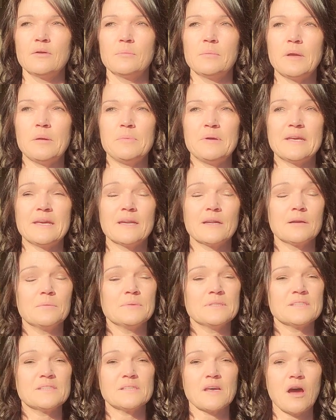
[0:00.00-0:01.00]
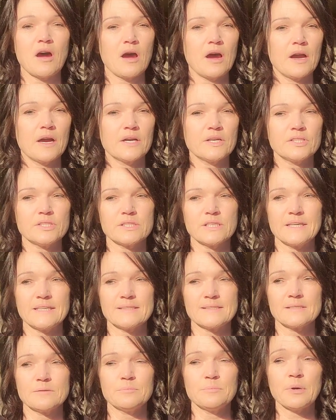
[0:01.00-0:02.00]
maybe get a massage,
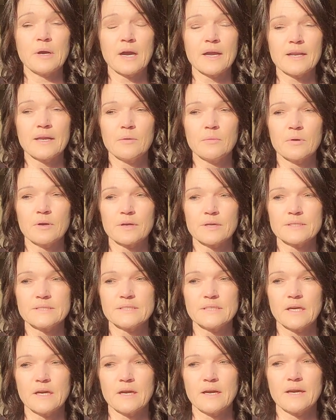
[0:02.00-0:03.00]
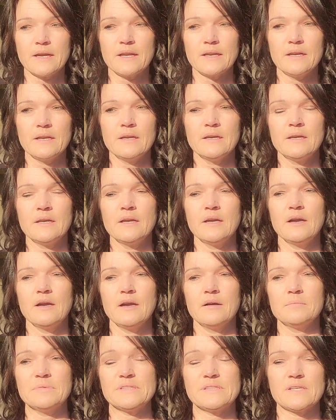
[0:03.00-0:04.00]
get some body work done,
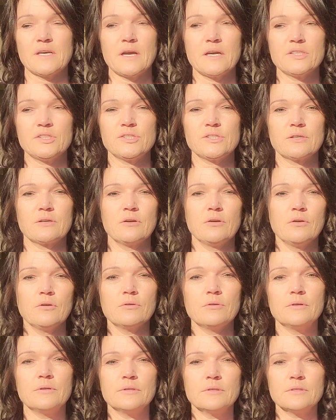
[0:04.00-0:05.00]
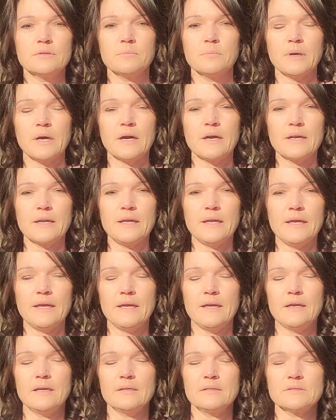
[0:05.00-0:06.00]
massage your own
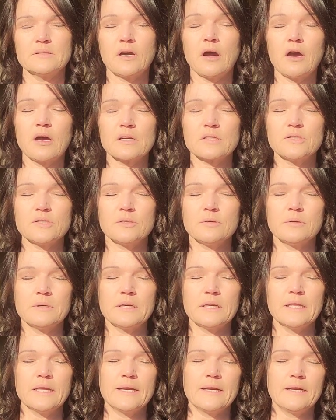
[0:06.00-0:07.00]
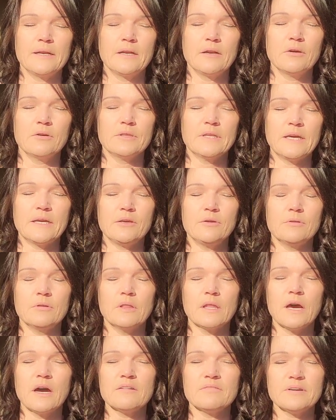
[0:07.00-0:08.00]
body, talk to it, let it know that you
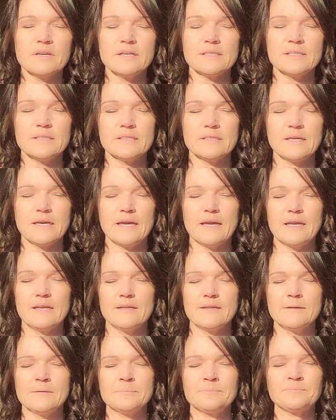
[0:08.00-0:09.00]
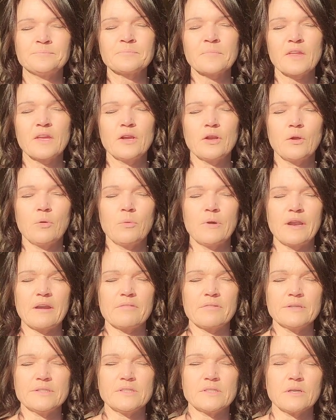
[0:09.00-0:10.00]
love it, that,
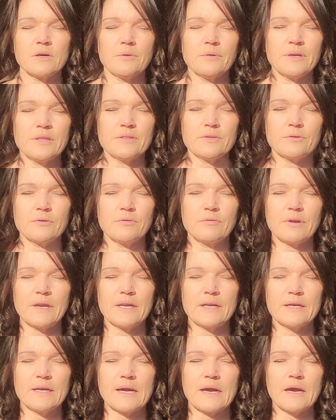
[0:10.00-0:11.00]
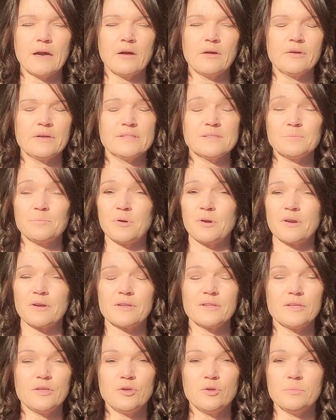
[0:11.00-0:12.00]
whatever it's going through right now, it's part
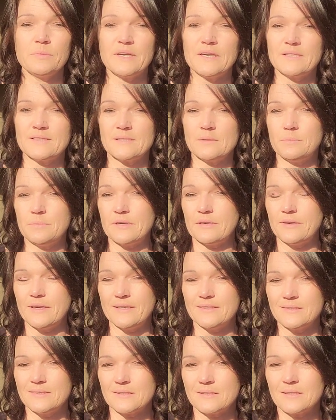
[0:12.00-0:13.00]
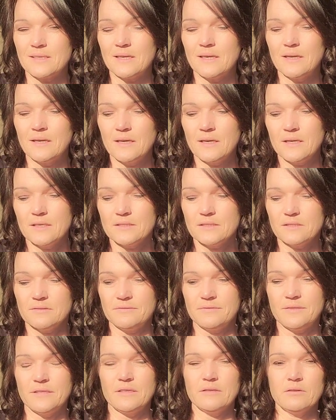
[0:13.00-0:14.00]
of the human experience to
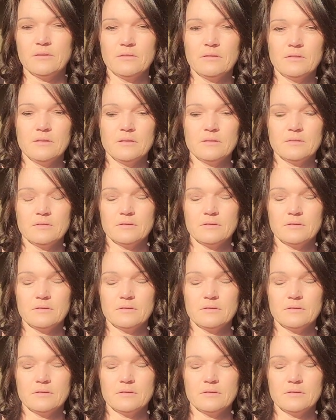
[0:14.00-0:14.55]
feel